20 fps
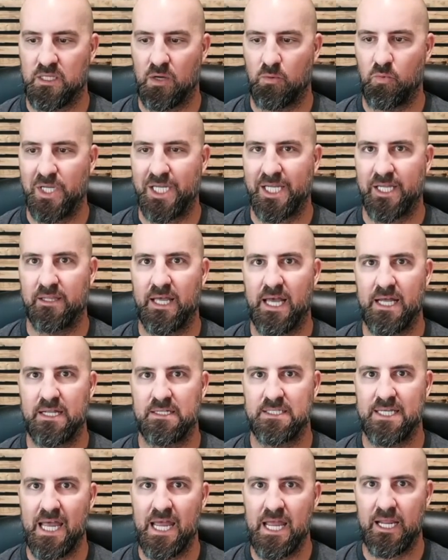that we could then
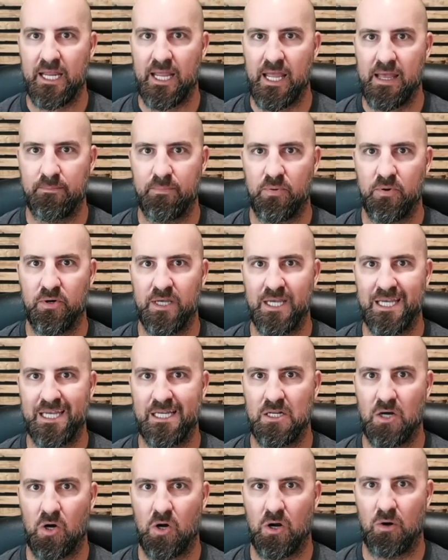take and put
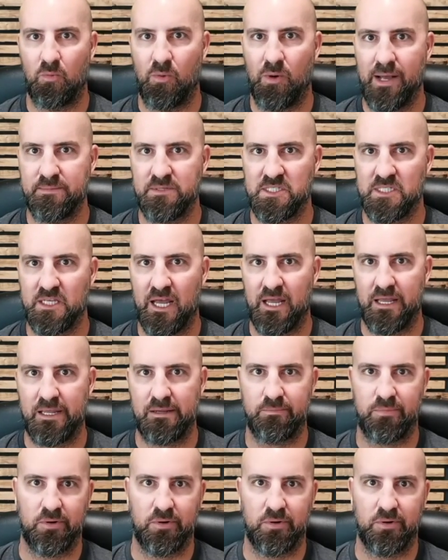in our website,